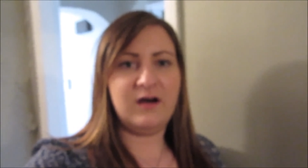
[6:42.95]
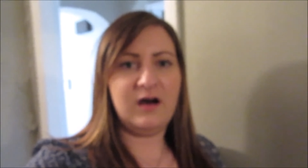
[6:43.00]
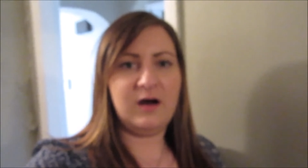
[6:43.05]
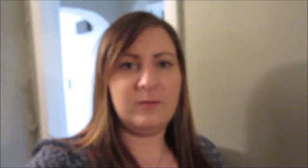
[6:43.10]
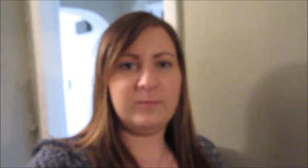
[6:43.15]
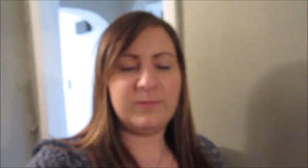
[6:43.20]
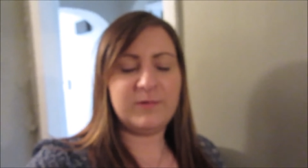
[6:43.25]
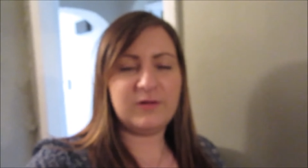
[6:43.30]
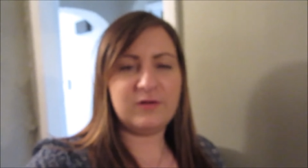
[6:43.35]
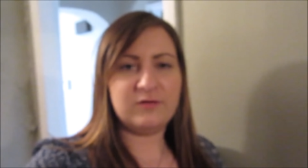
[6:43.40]

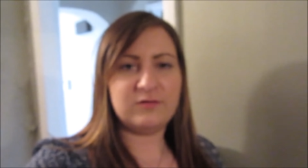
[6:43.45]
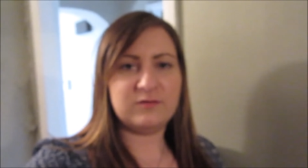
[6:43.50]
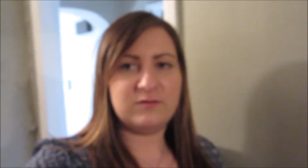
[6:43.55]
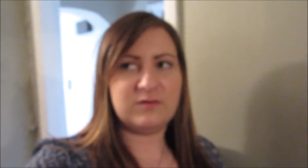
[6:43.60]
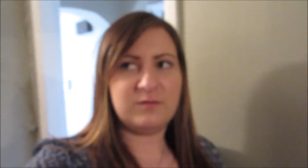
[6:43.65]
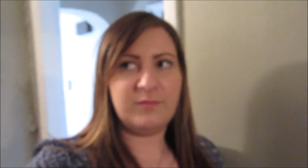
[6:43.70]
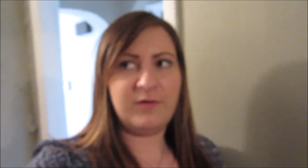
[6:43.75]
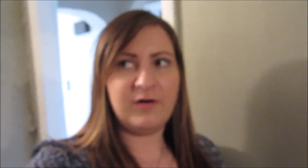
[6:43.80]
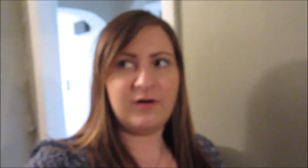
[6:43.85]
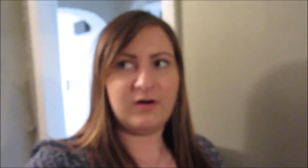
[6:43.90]
upload
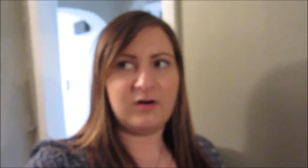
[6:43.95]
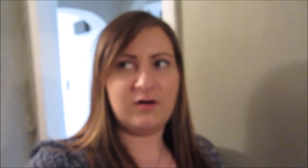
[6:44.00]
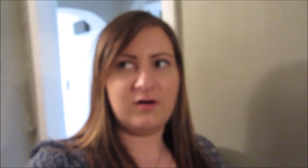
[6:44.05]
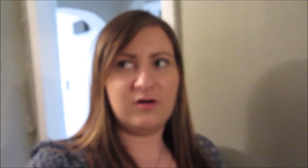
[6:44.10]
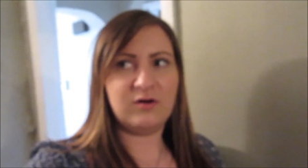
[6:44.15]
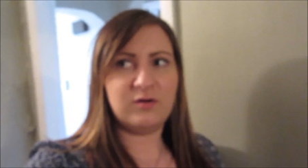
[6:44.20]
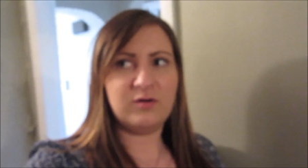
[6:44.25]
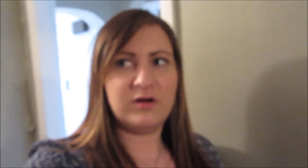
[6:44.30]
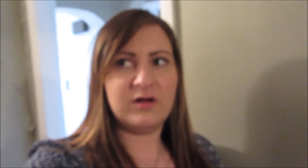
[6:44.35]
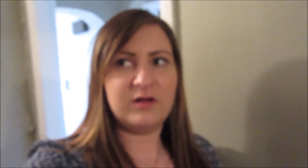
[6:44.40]

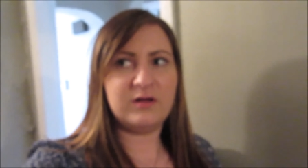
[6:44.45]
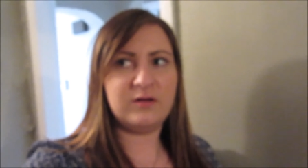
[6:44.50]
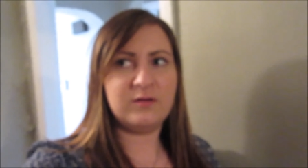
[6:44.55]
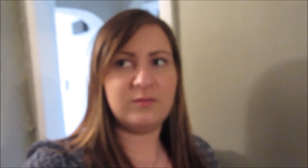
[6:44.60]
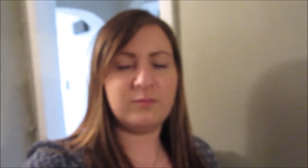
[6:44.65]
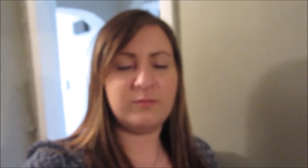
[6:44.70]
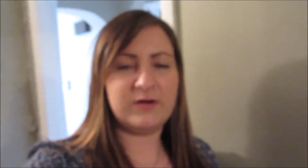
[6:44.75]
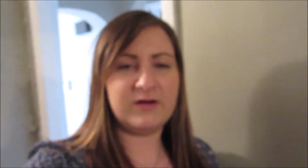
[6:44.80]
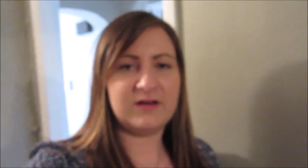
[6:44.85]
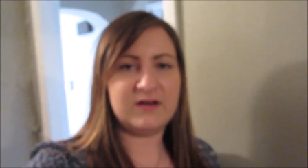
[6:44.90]
tomorrow
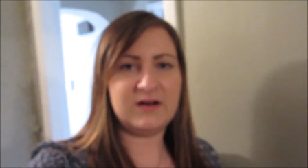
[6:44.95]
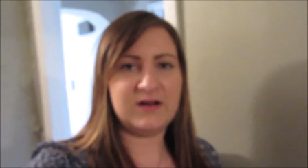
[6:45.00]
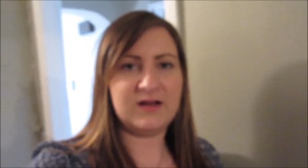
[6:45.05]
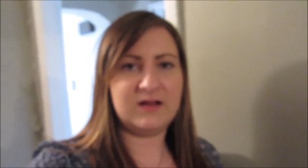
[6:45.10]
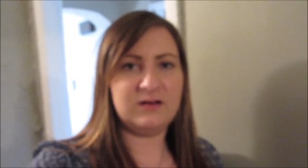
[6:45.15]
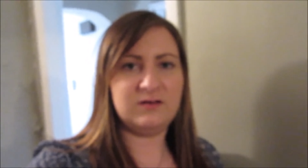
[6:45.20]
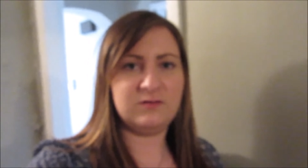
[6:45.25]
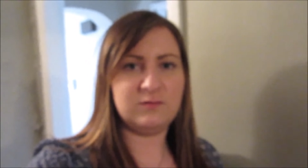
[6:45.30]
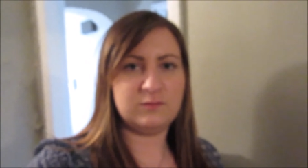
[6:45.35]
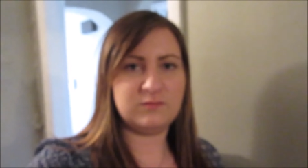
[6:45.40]
when
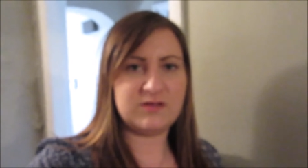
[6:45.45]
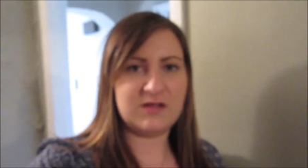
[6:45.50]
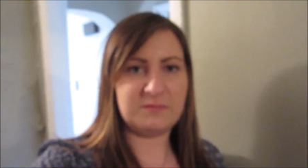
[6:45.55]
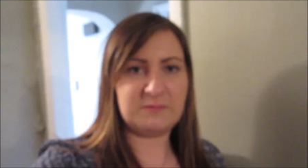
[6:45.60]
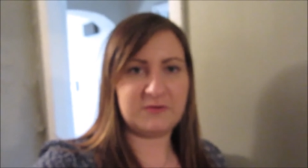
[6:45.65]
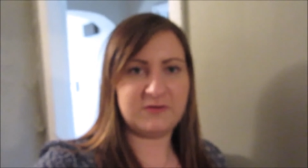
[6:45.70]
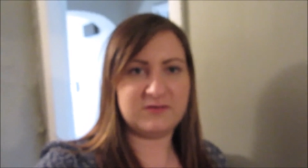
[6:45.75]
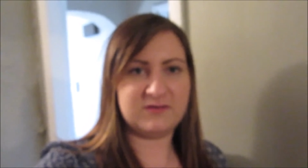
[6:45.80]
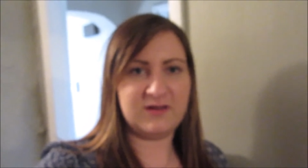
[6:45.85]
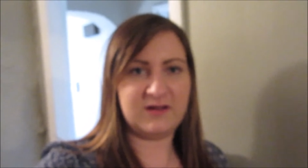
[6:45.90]
I do
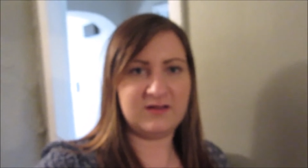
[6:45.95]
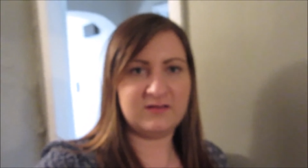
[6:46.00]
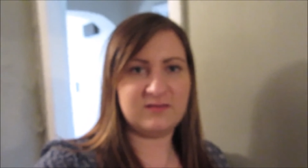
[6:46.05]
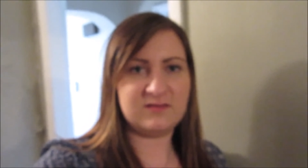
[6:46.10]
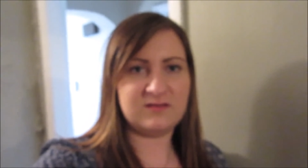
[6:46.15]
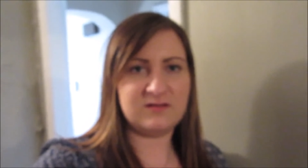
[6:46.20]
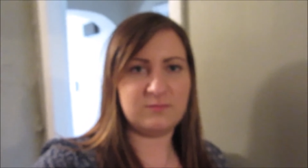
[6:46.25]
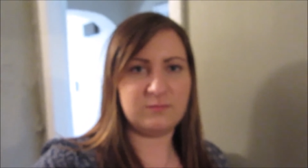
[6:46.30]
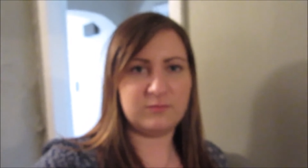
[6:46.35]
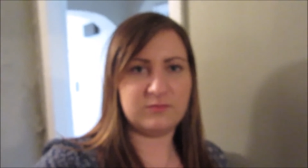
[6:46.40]
take more
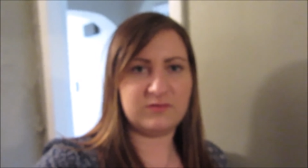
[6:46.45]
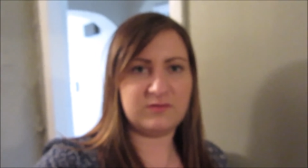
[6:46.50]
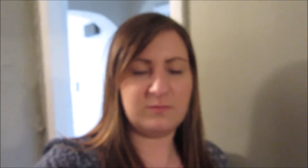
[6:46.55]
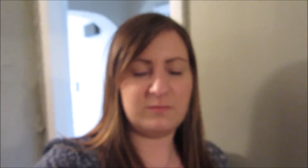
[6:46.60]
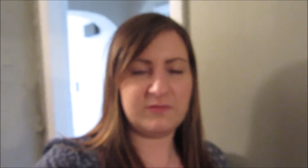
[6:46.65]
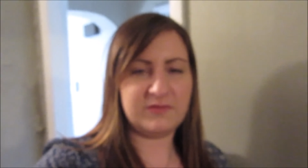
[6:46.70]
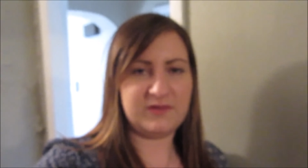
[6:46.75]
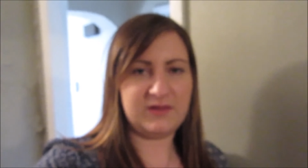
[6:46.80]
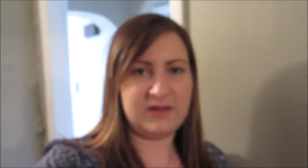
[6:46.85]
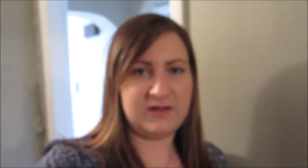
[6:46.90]
tests and we'll see
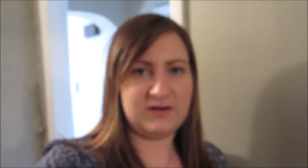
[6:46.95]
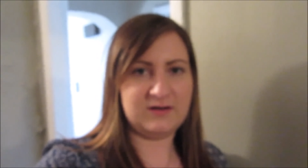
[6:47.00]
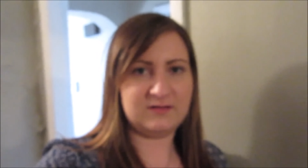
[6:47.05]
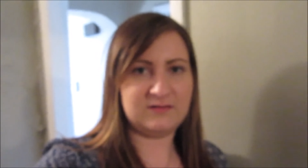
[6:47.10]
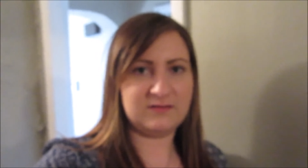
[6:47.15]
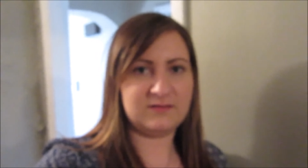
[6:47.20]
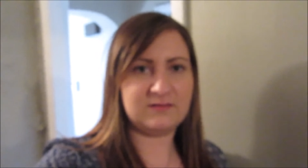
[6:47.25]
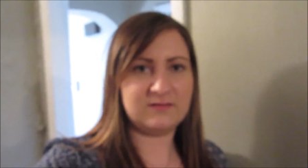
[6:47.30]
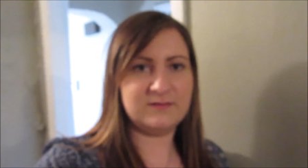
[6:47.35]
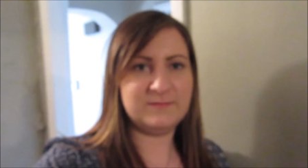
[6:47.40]
what the line
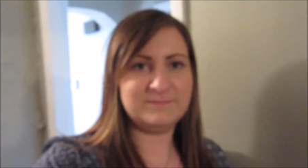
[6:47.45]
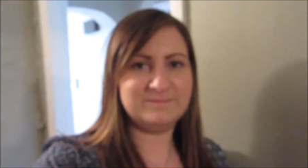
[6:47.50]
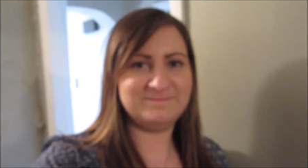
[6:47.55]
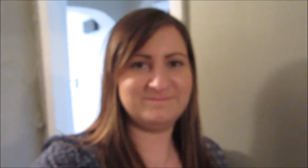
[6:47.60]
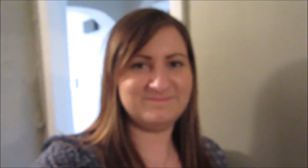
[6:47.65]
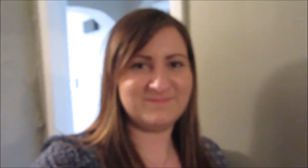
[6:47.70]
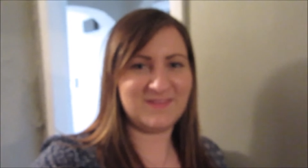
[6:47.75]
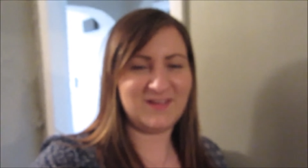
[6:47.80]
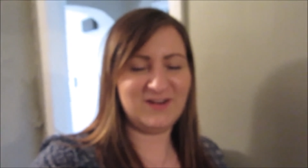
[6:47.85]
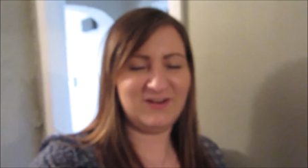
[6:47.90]
does.
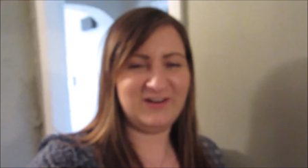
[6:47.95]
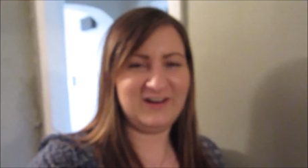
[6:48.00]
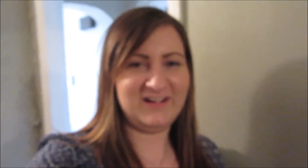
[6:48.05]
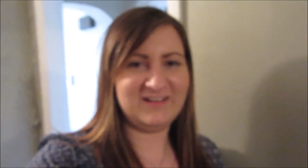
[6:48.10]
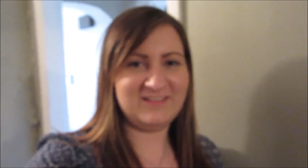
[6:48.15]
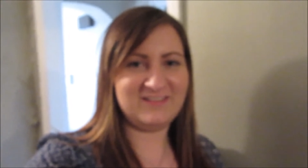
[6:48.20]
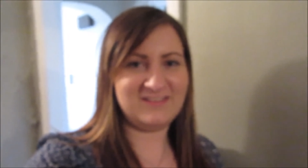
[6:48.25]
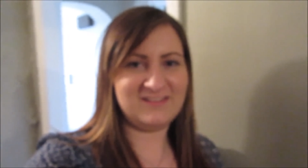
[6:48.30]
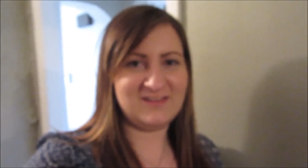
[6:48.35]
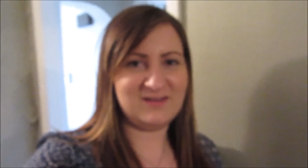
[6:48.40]

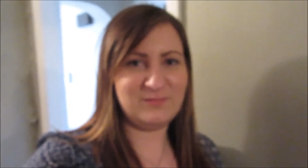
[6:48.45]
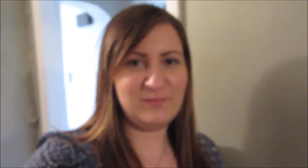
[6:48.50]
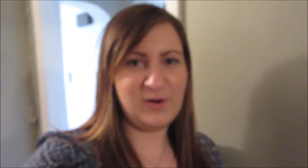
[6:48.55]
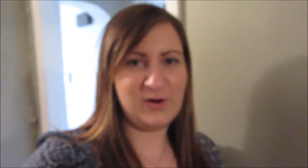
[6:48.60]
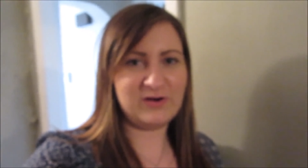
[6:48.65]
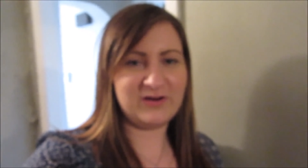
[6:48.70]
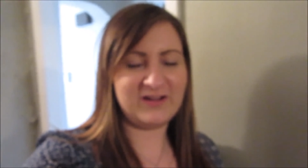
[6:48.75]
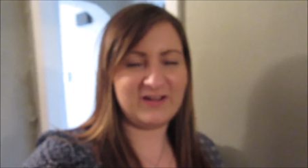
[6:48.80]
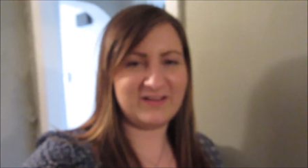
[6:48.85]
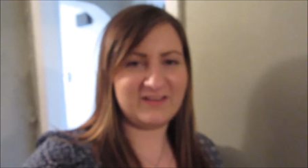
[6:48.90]
Alright, see you tomorrow